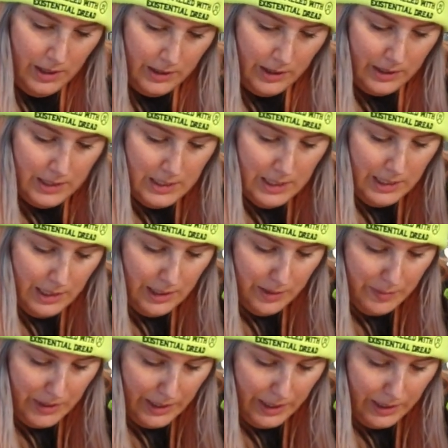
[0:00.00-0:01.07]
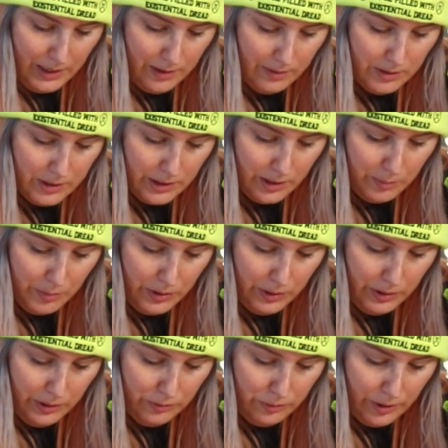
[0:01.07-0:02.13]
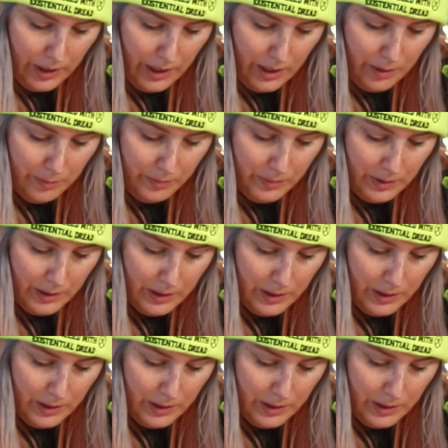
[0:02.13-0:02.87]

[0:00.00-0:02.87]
And that teeny bit, I'm just gonna pull from,